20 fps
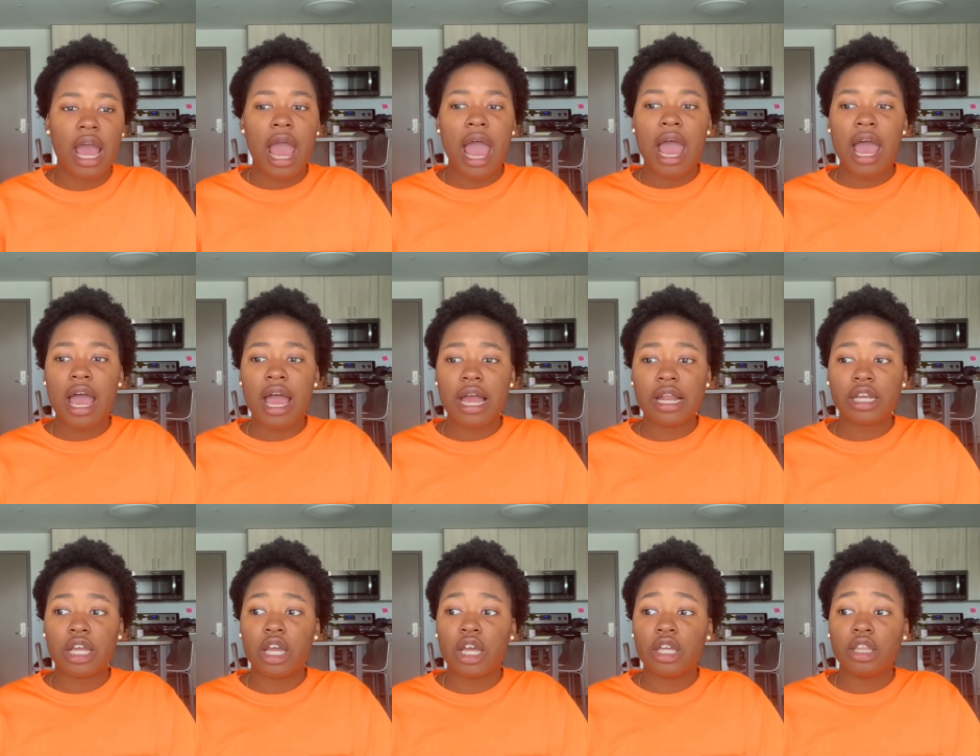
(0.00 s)

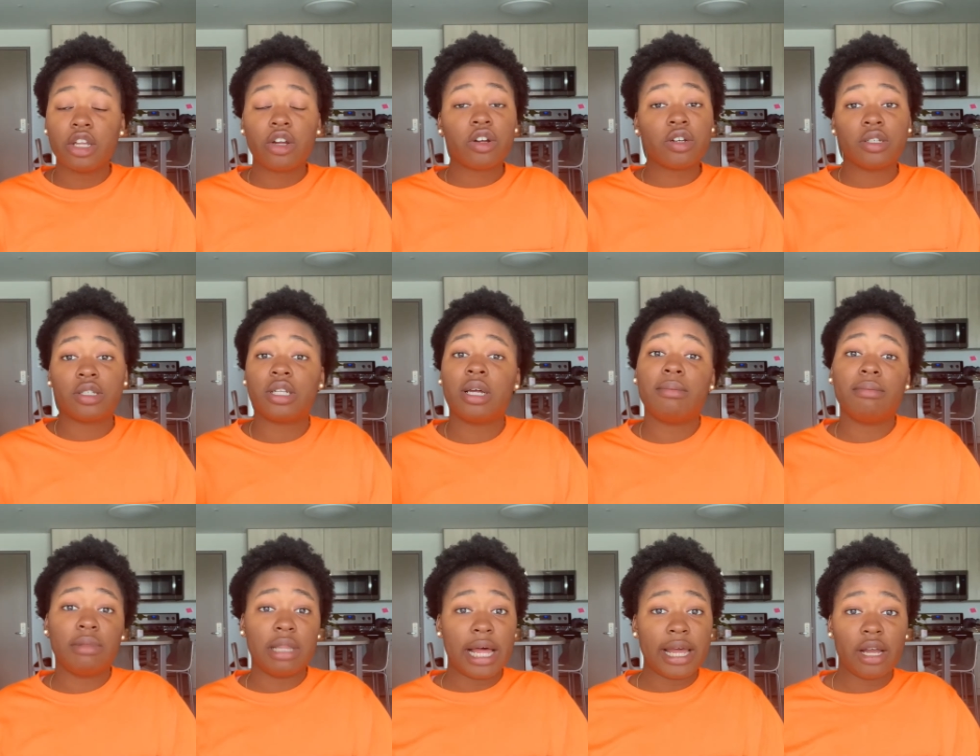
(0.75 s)
And there are
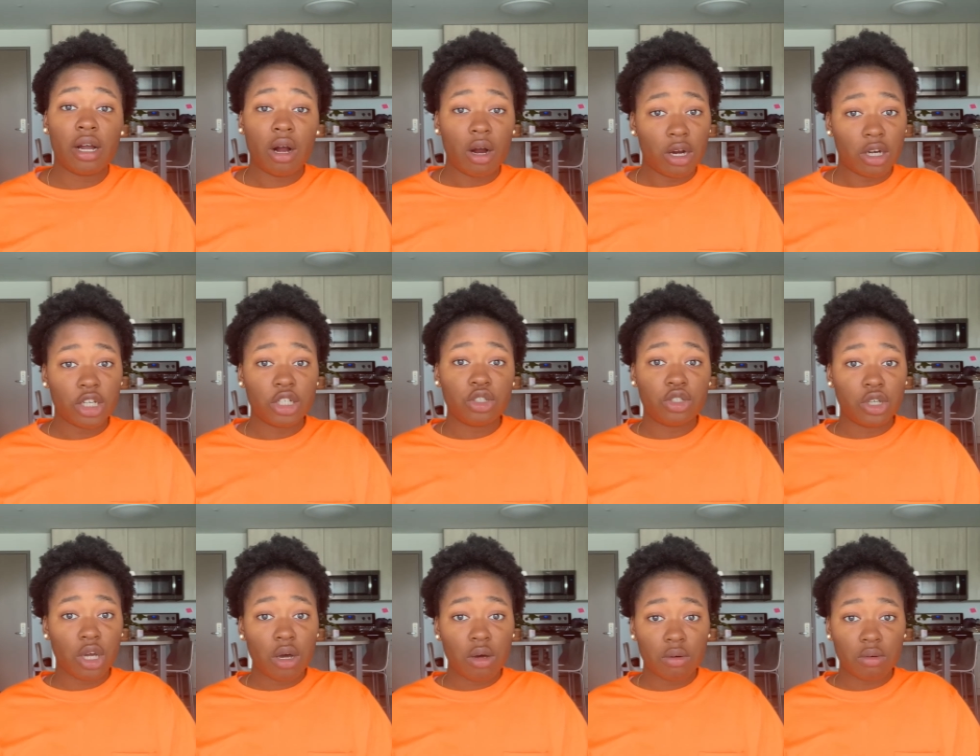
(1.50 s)
some lighthearted
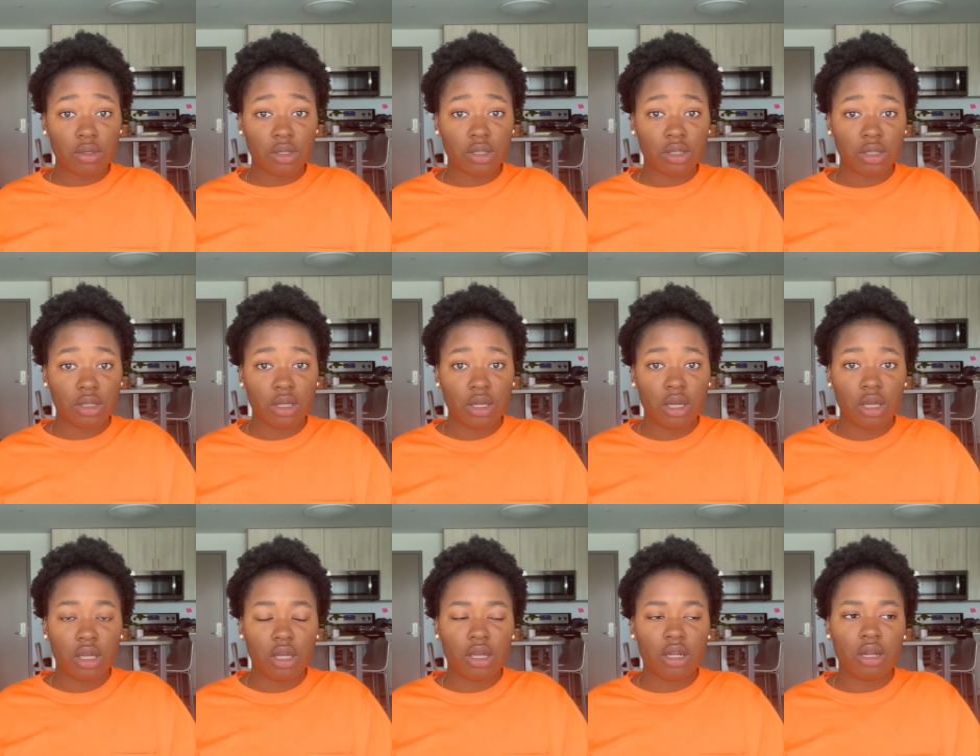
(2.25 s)
jokes,
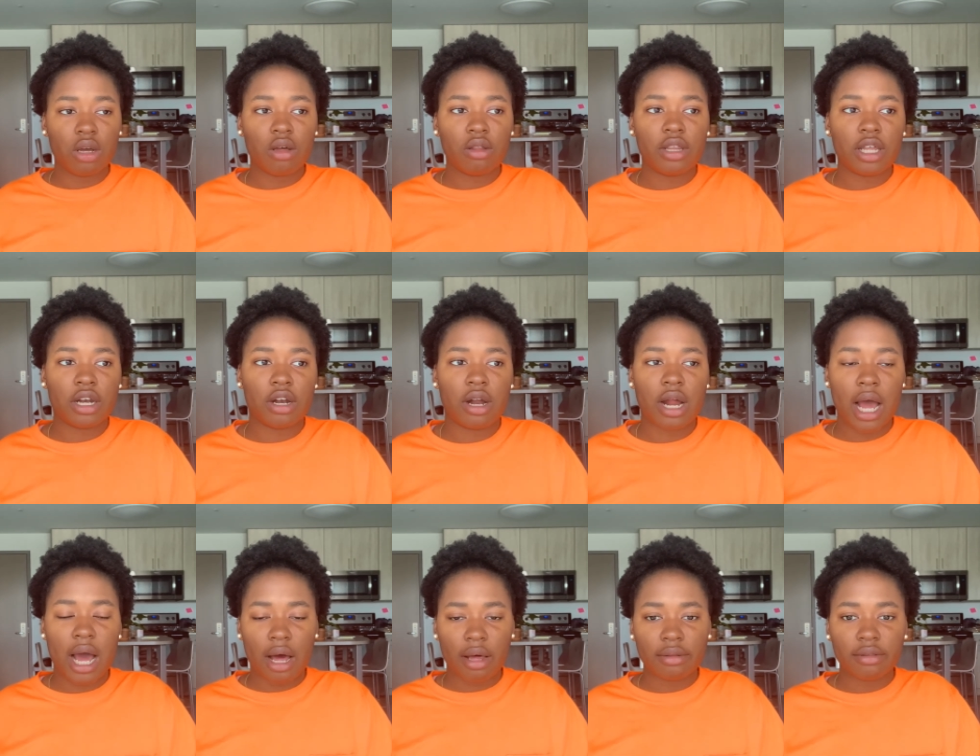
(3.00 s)
you know, that are
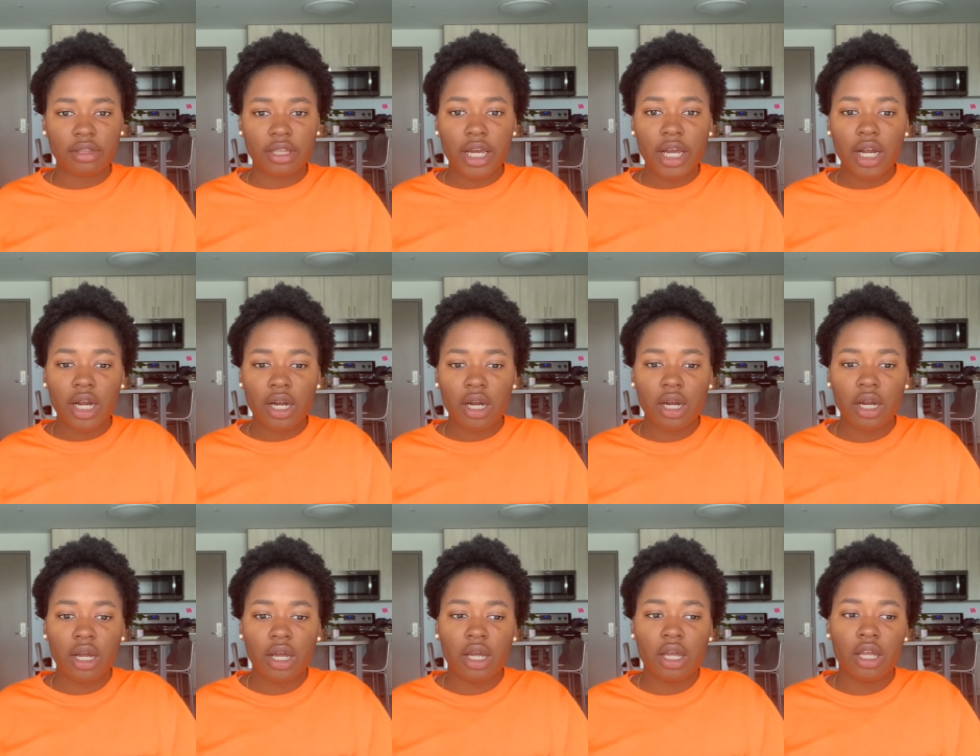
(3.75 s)
out there,
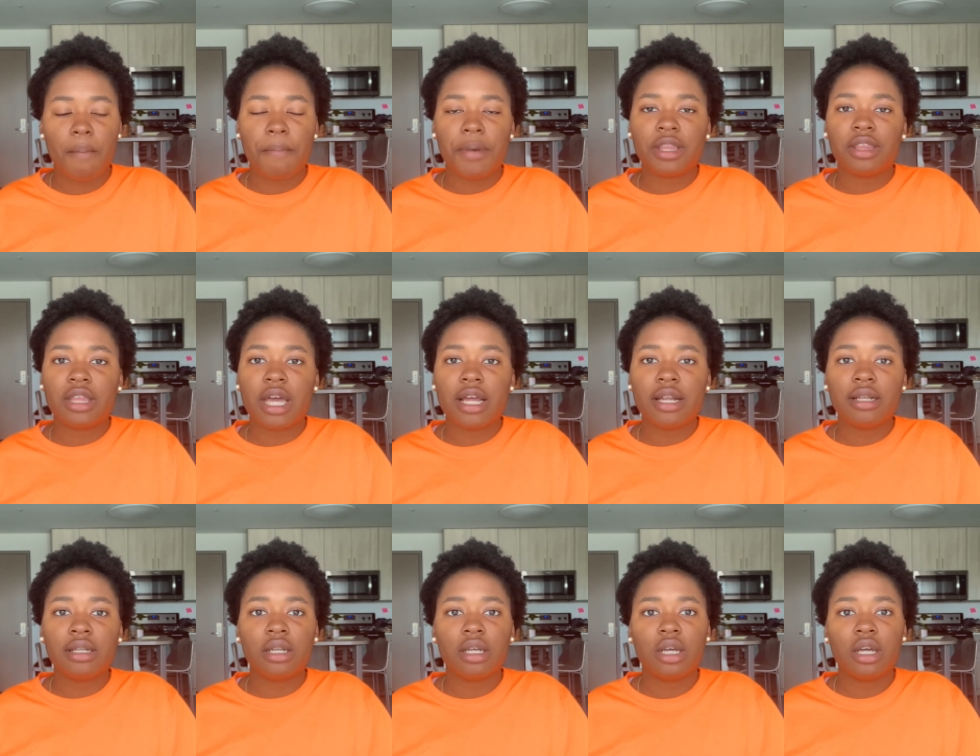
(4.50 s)
but then
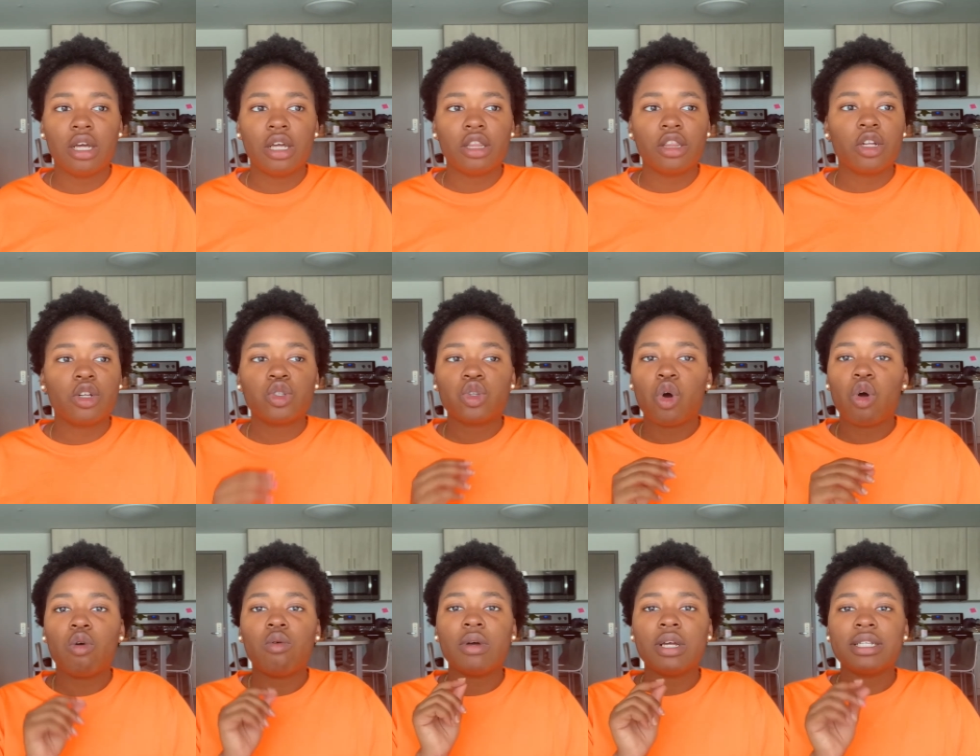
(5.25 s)
there's
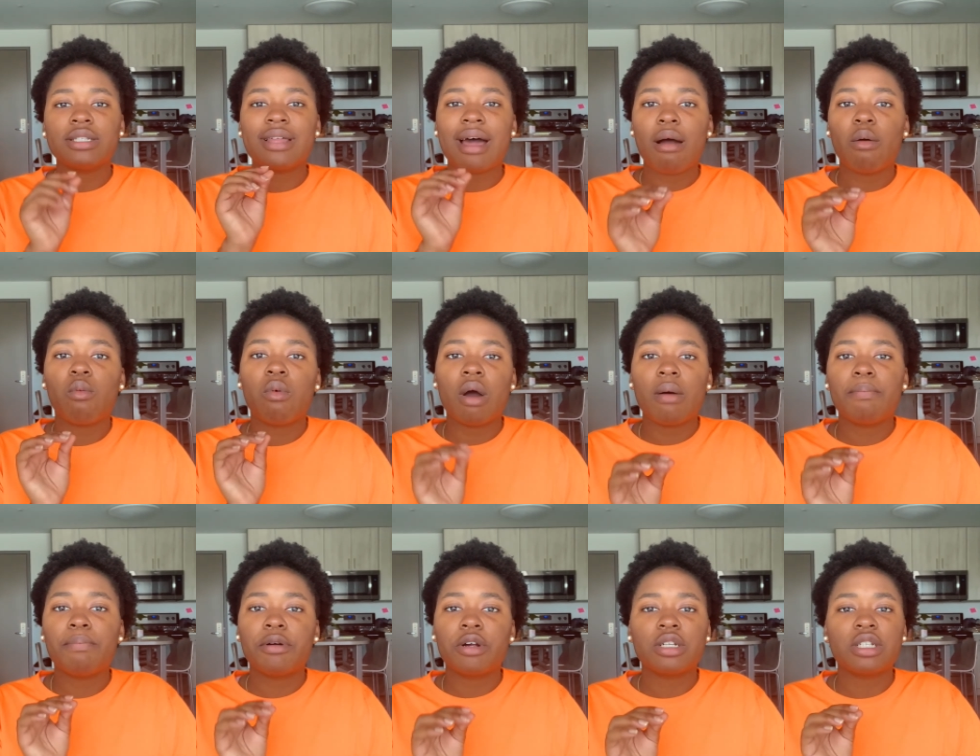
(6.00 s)
always that
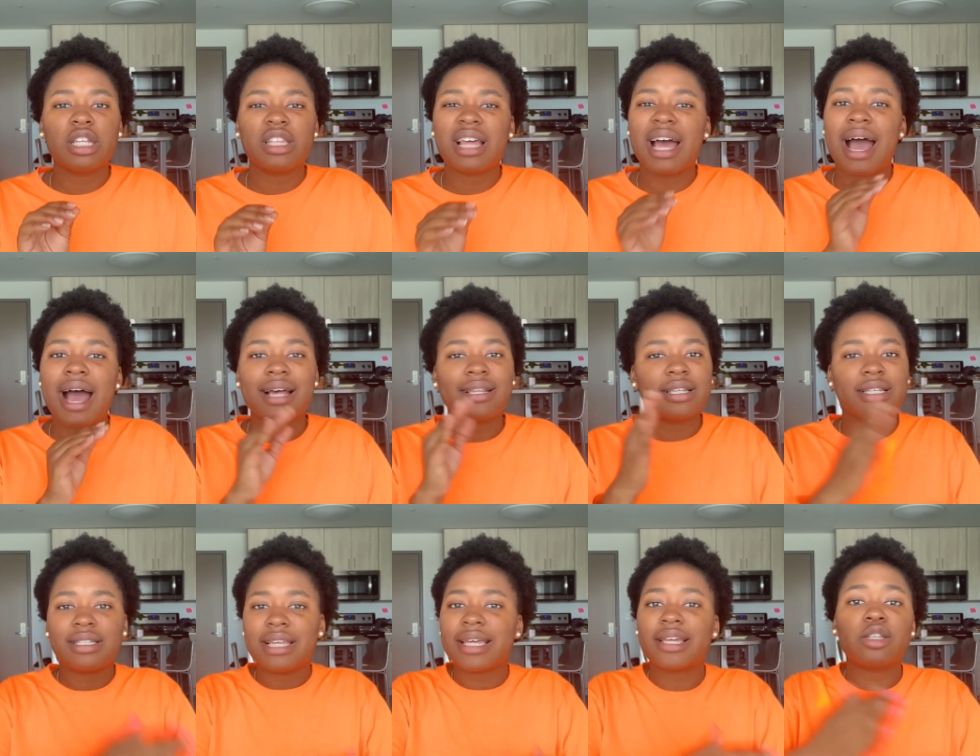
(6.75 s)
one person that has
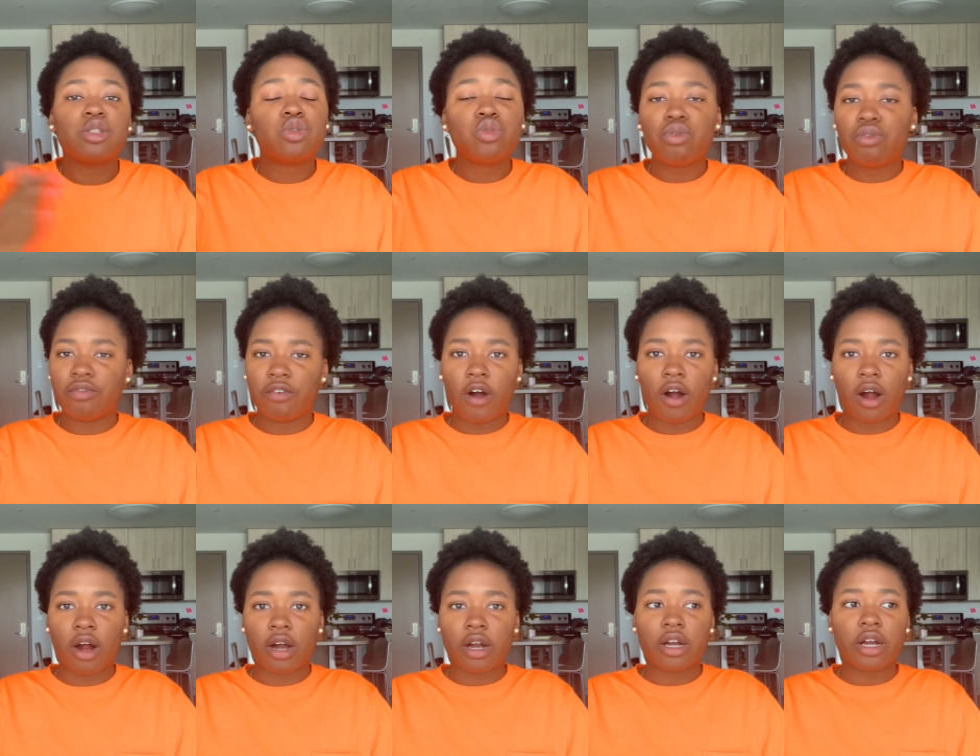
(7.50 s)
to take it too
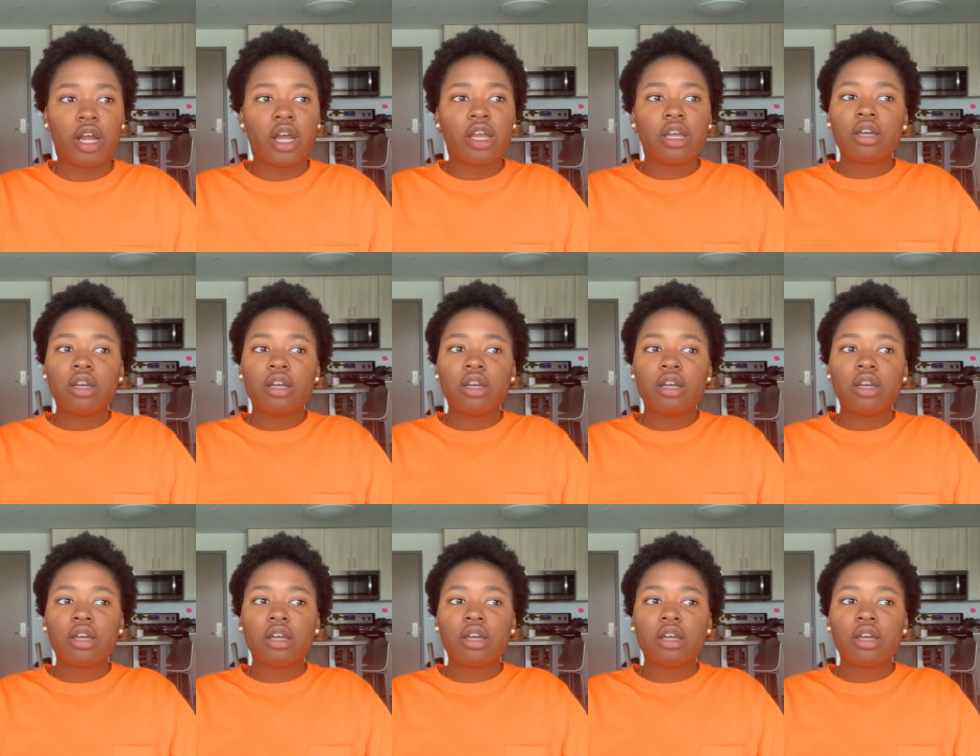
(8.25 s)
far.